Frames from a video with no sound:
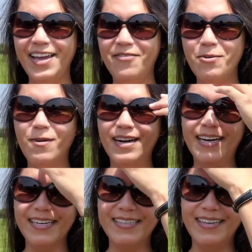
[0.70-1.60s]

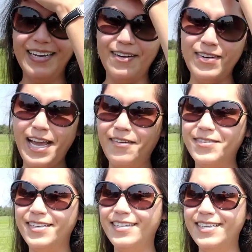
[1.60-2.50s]
everyone good lovely
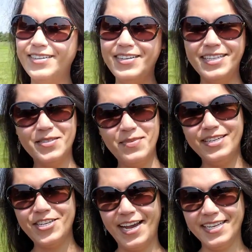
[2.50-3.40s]
afternoon it's me
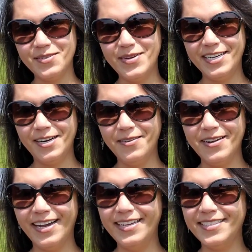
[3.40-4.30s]
Jasmine how are
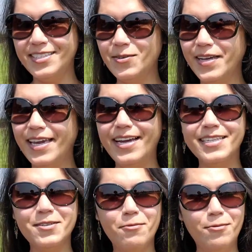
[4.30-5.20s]
you guys doing it
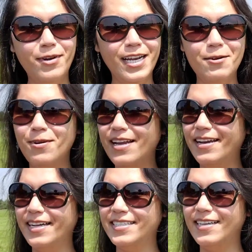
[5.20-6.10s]
is a really really
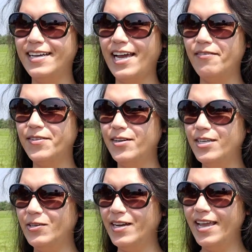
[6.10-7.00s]
nice sunny
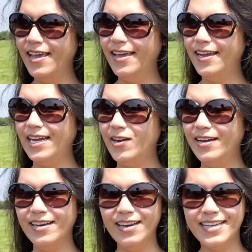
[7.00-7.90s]
afternoon here
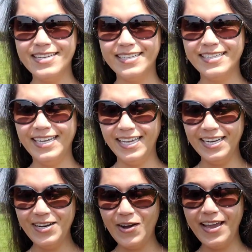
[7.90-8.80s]
in Lincoln
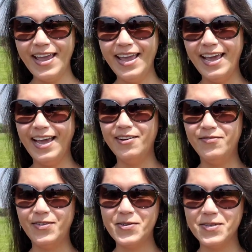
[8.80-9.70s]
Illinois and
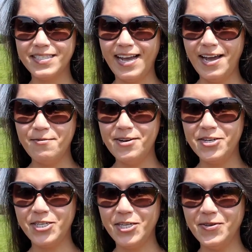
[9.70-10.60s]
folks I want to
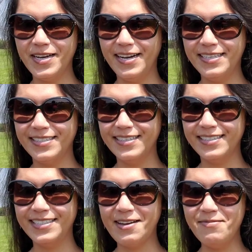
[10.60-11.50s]
show you guys
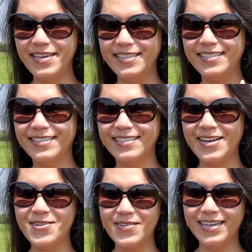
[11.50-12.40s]
something
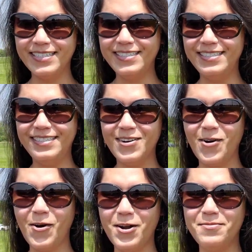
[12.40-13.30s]
so
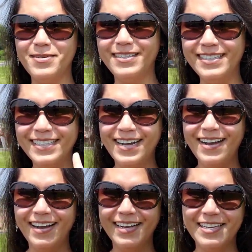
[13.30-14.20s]
adorable
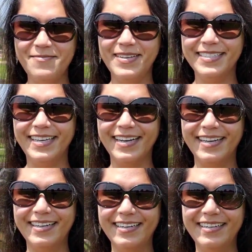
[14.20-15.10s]
give me a
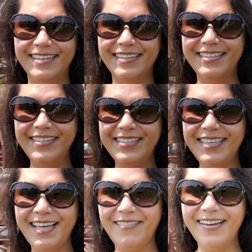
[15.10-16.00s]
second do you
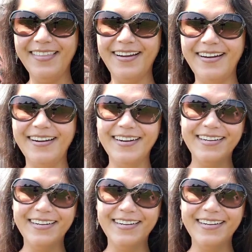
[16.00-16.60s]
see that right there